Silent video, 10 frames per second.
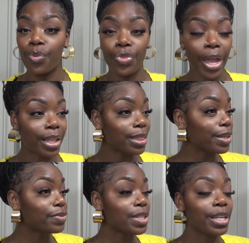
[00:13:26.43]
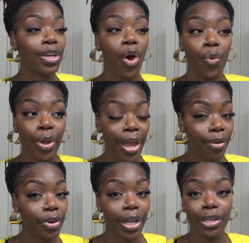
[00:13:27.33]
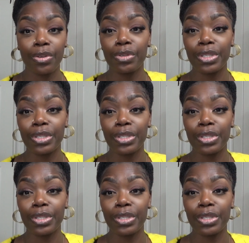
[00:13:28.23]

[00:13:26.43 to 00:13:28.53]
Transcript: They lifted it, or whatever they use,